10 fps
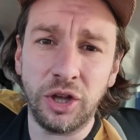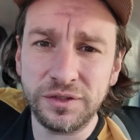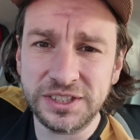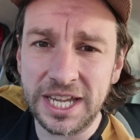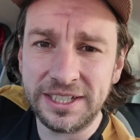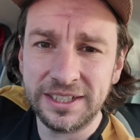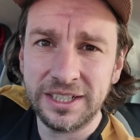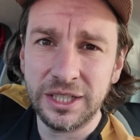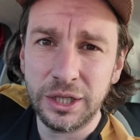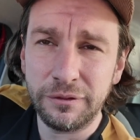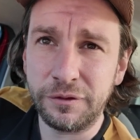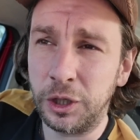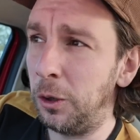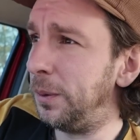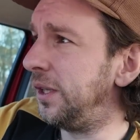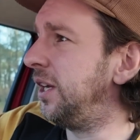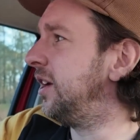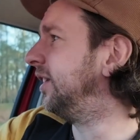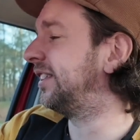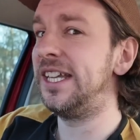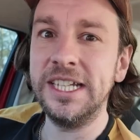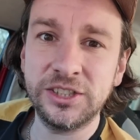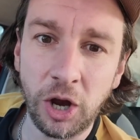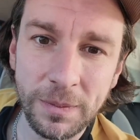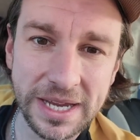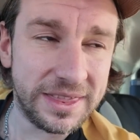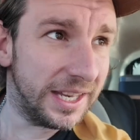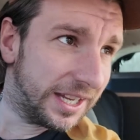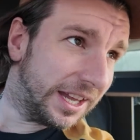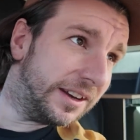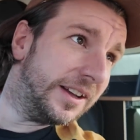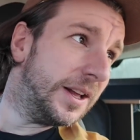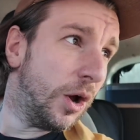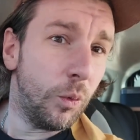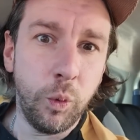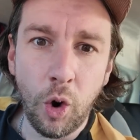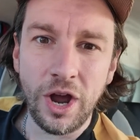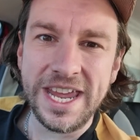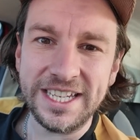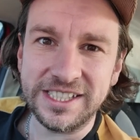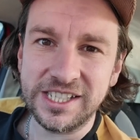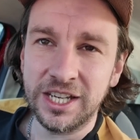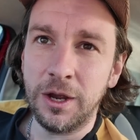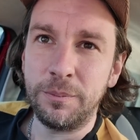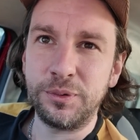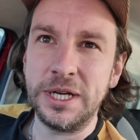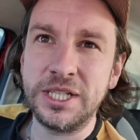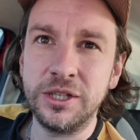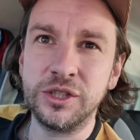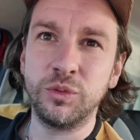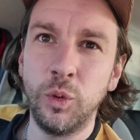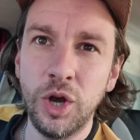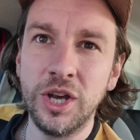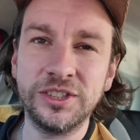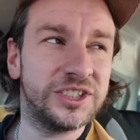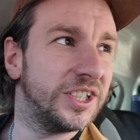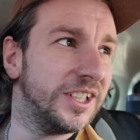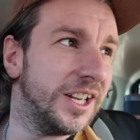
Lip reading: Ofsted for a couple of years. And this got me thinking, what is Britain's worst